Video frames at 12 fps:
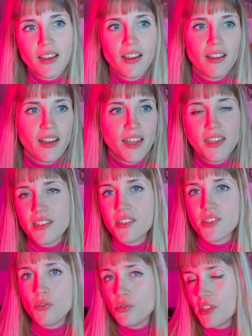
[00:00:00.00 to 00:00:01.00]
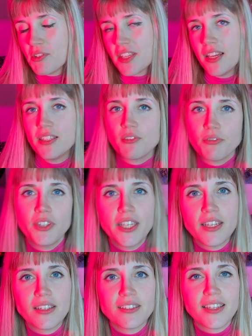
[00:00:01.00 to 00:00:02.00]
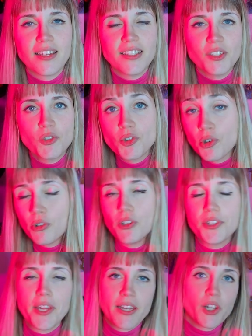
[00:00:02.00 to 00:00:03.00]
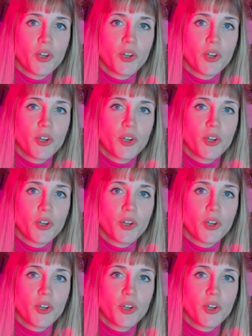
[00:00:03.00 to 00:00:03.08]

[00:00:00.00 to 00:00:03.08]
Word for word: uh, and all those kinds of things. And the tutorial that I